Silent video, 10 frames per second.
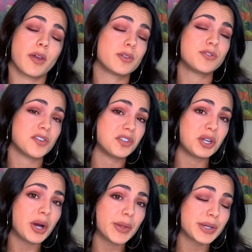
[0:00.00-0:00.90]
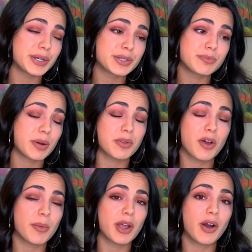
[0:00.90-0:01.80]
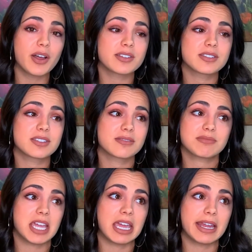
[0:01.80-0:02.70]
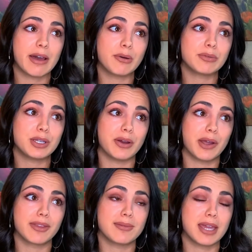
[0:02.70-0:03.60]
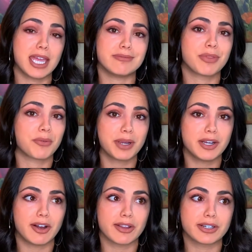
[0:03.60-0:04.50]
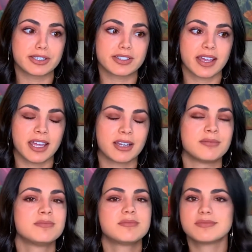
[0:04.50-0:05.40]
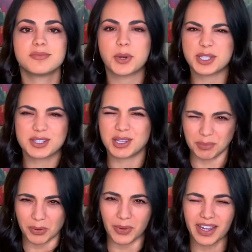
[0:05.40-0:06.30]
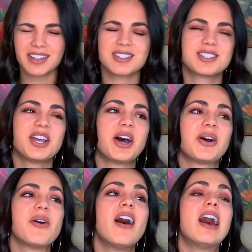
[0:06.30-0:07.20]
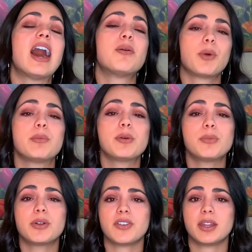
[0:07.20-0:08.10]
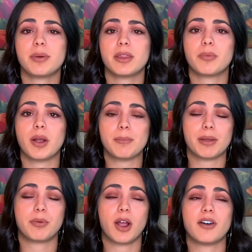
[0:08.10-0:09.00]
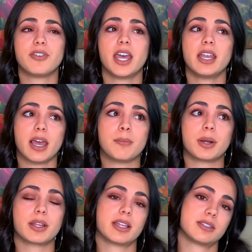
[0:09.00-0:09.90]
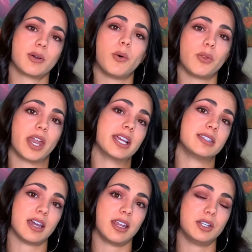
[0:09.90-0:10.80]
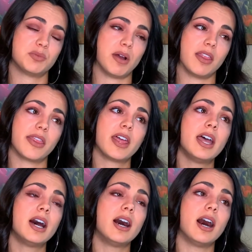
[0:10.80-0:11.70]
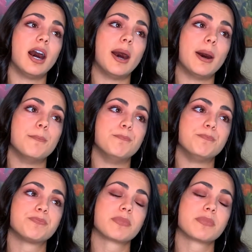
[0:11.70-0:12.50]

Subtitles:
that was $50, but with all my costs taken out, I only made $3, what's the point? So I'm way more motivated by my profit number. That's the goal that I set each month. And